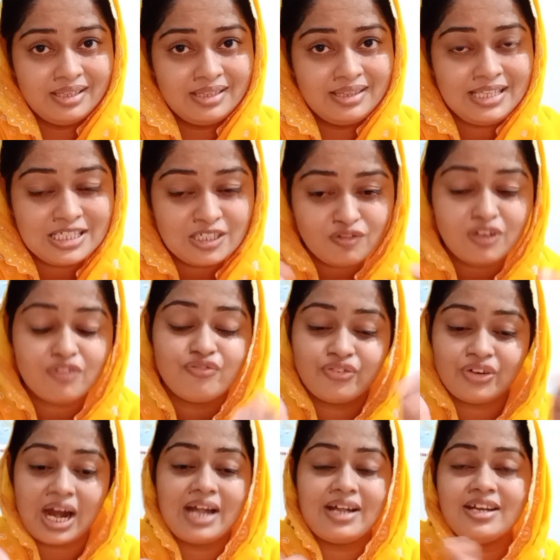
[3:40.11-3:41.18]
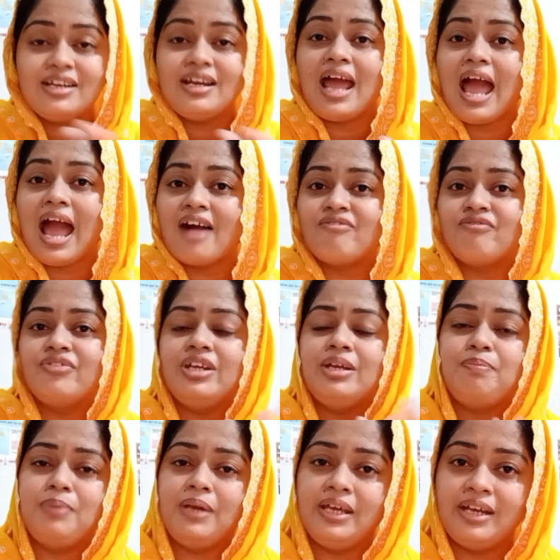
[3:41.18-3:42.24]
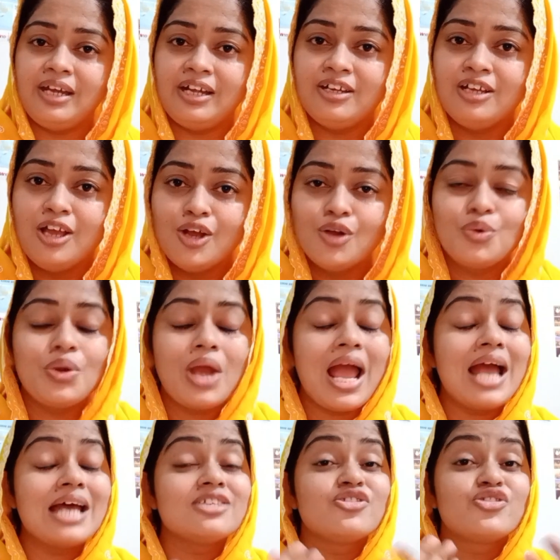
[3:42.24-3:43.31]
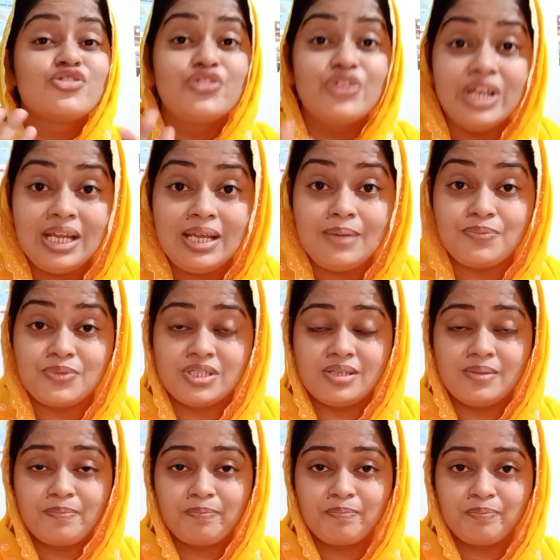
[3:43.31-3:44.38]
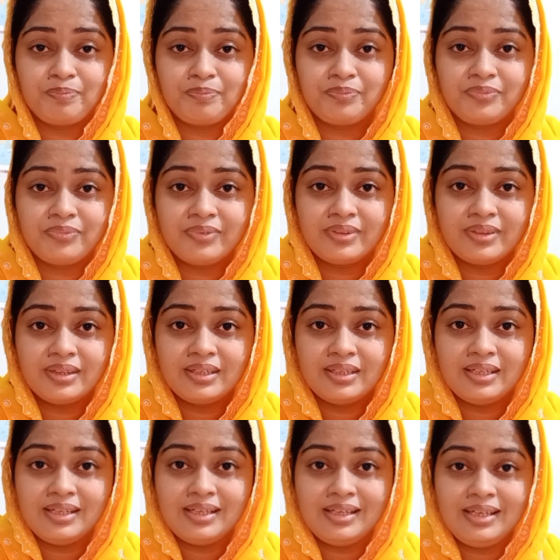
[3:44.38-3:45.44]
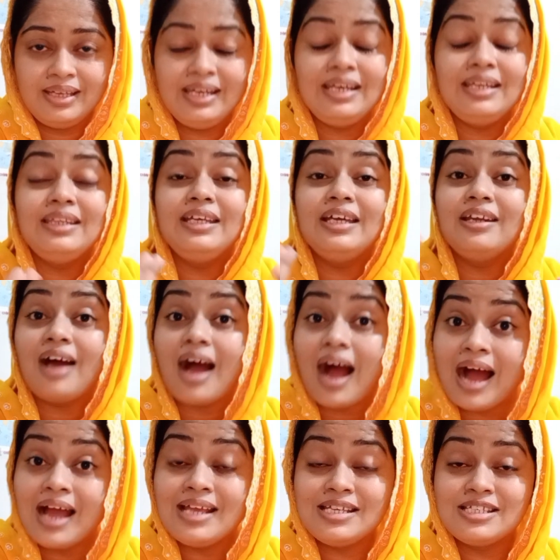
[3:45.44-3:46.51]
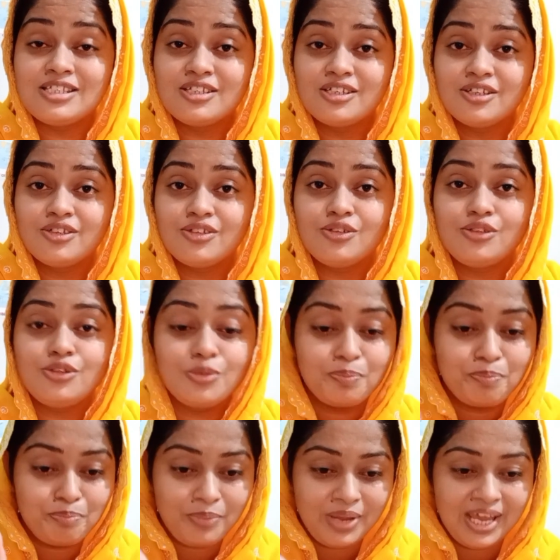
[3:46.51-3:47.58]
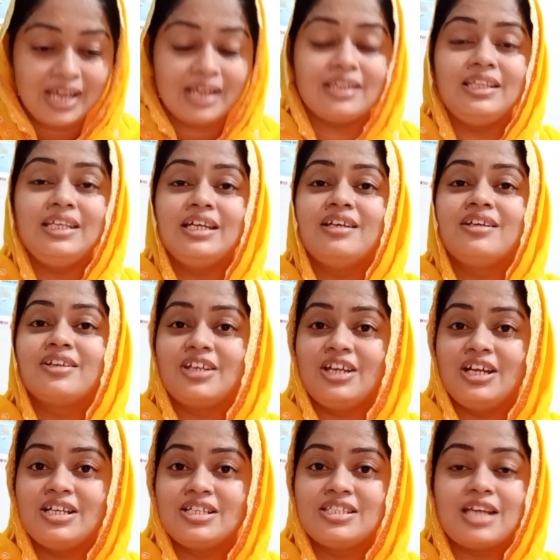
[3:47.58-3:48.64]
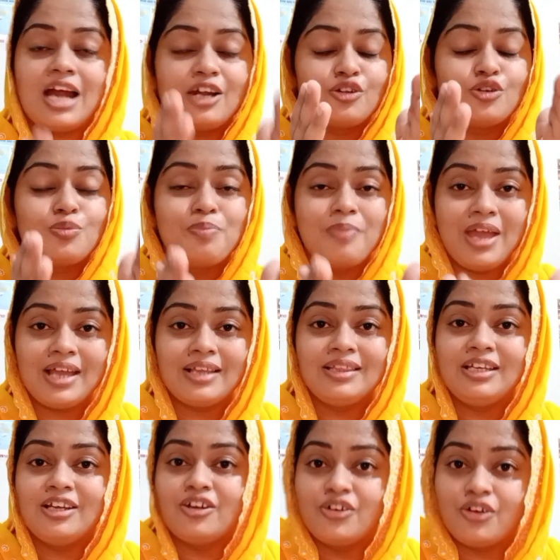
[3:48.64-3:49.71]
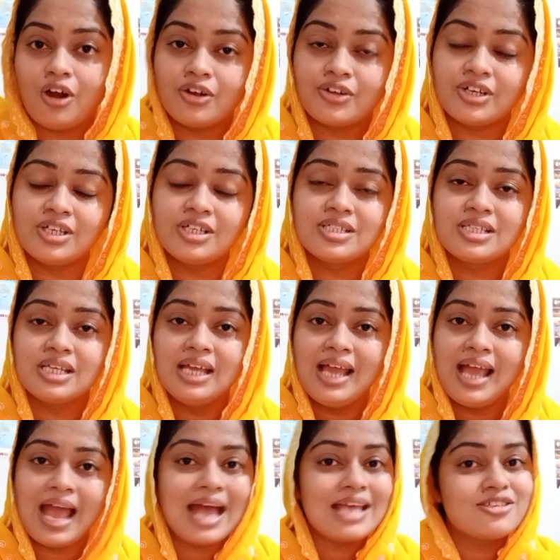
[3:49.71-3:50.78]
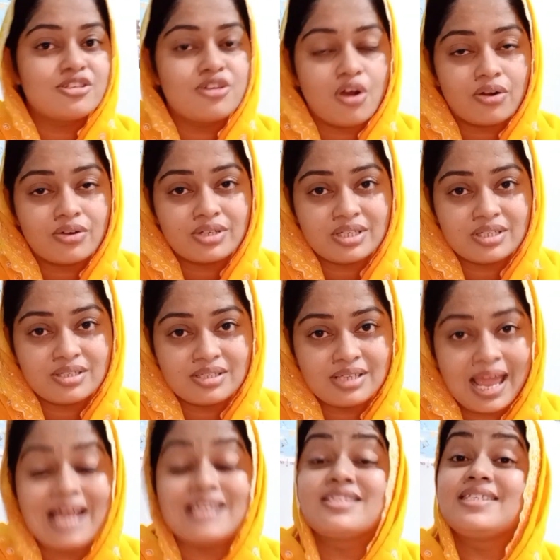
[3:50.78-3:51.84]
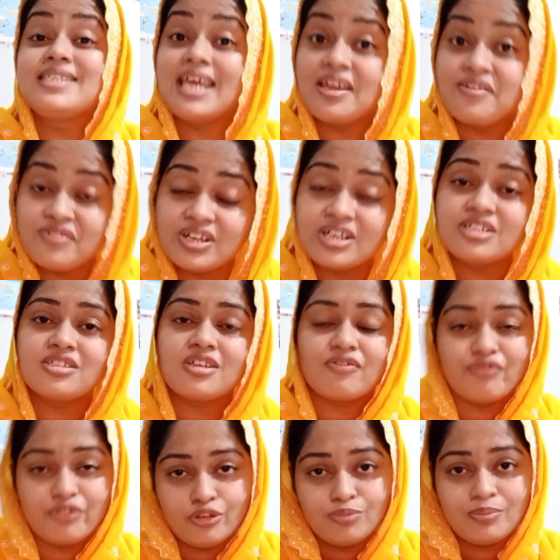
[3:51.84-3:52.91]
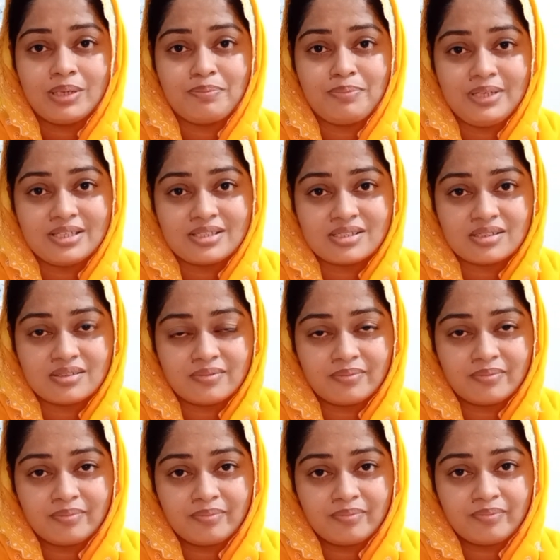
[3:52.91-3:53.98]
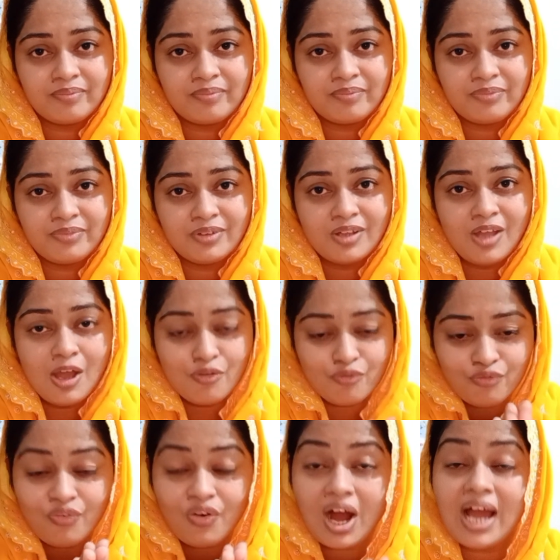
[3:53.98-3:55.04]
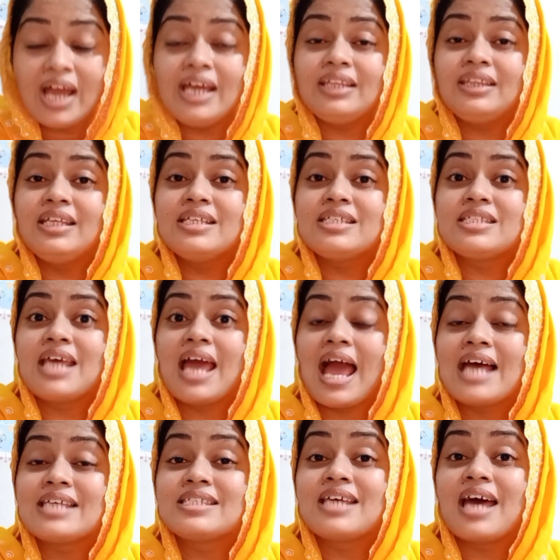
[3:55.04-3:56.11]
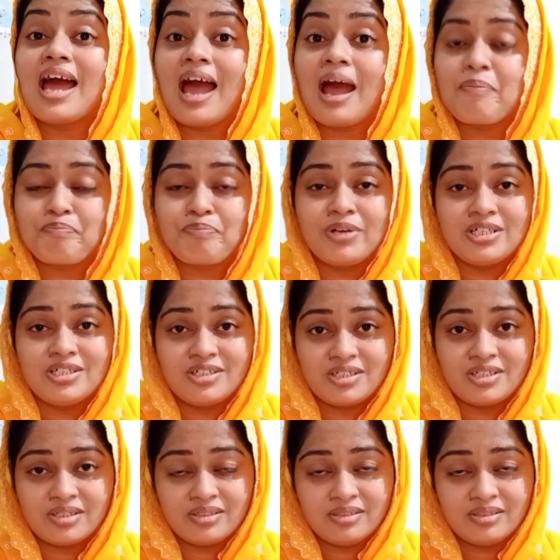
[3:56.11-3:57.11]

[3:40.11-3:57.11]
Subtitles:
This will frighten every parent who has dreams in their eyes to make their kids or to make their daughters as doctors, as saviors of human beings. Why this has happened?